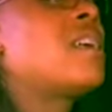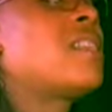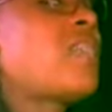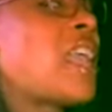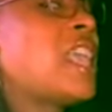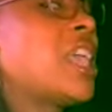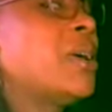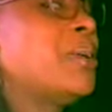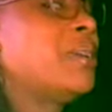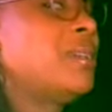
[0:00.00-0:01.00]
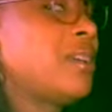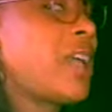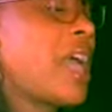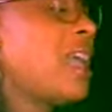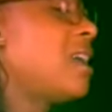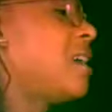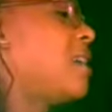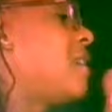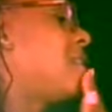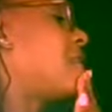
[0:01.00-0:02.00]
thank you. Okay?
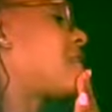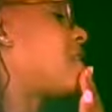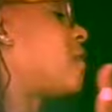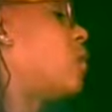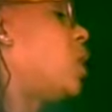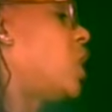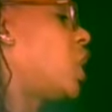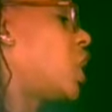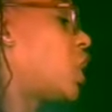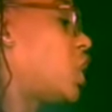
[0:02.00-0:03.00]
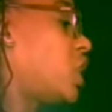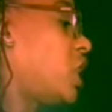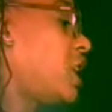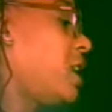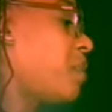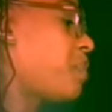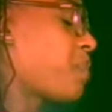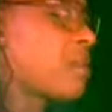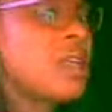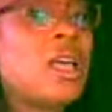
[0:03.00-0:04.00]
So, good.
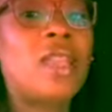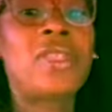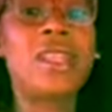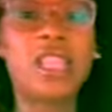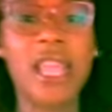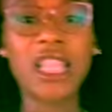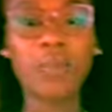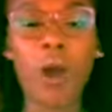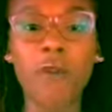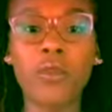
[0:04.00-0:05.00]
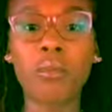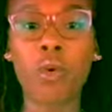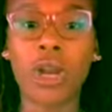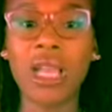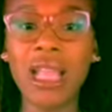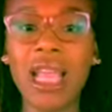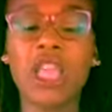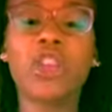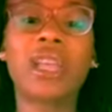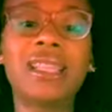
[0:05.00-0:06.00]
Then the next part for morning,
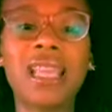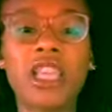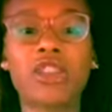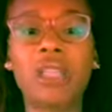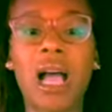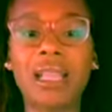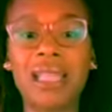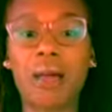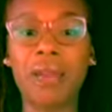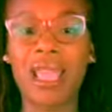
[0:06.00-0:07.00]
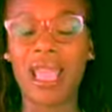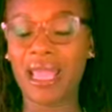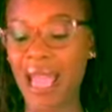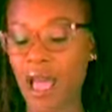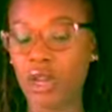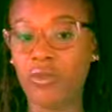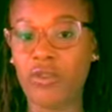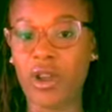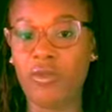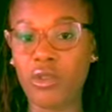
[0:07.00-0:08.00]
you're going to take your non-dominant hand out in
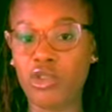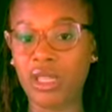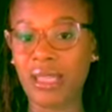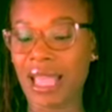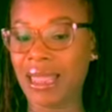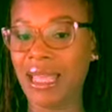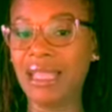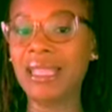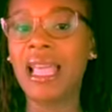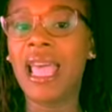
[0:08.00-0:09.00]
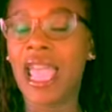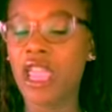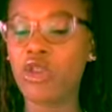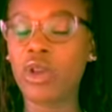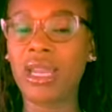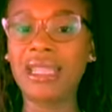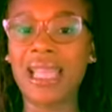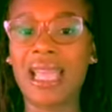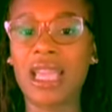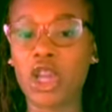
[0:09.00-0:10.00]
front of you, just like this. And you're going to
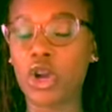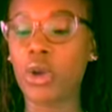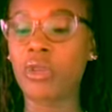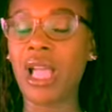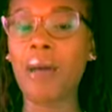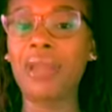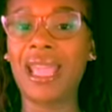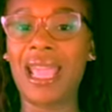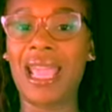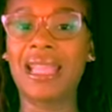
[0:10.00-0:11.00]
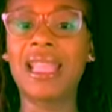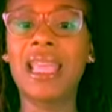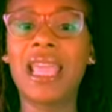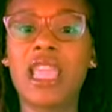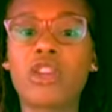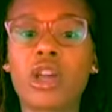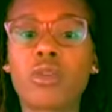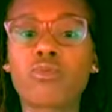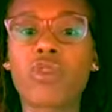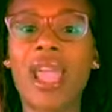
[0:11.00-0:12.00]
take your dominant hand and you're going
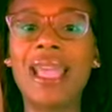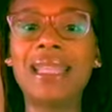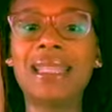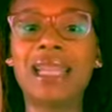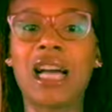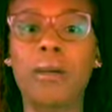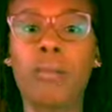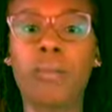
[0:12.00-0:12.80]
to raise it up.